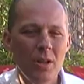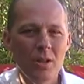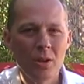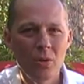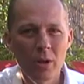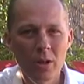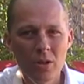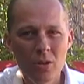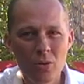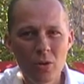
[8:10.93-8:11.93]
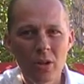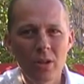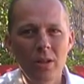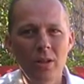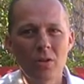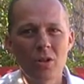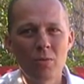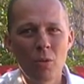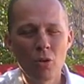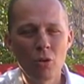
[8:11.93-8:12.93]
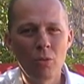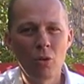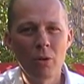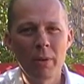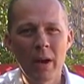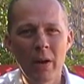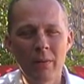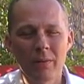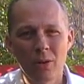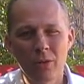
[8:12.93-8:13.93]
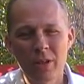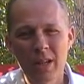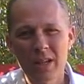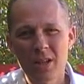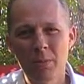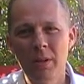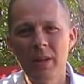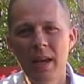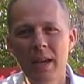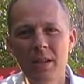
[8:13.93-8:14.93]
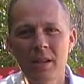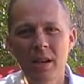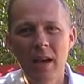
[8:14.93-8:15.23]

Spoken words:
So we're going to talk, tomorrow more about, over the next couple of days,